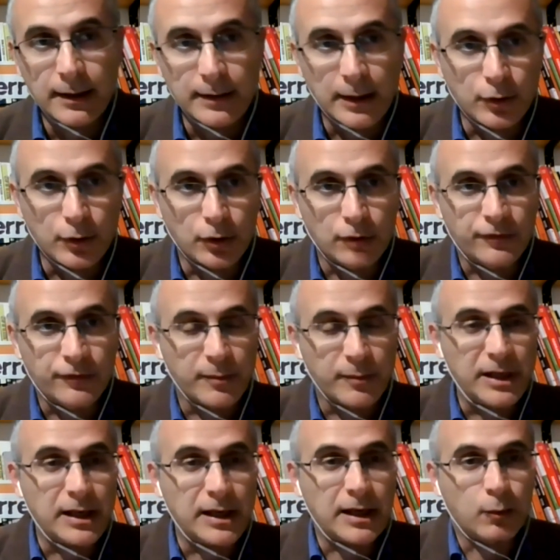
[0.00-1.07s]
Now you're not
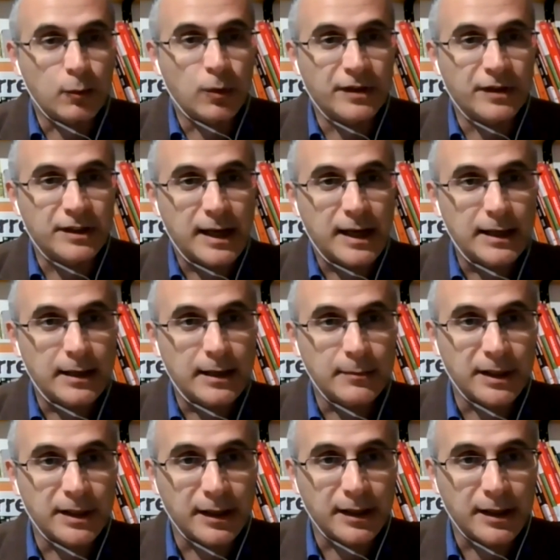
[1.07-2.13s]
familiar with Italian,
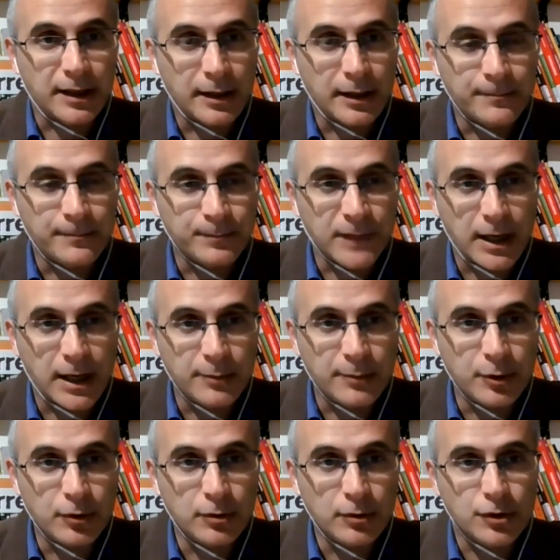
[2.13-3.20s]
but I can help you.